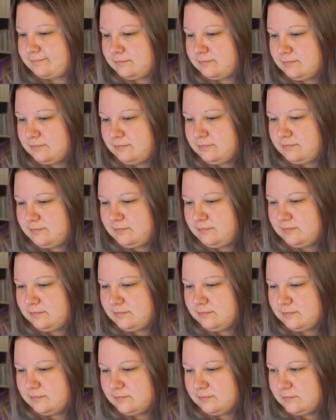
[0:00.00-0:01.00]

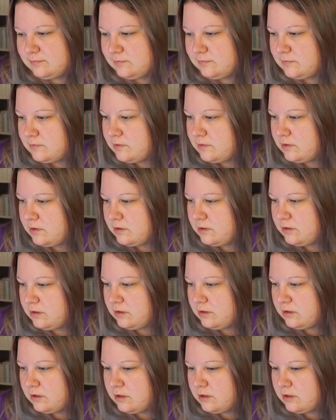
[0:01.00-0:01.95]
(no one is talking)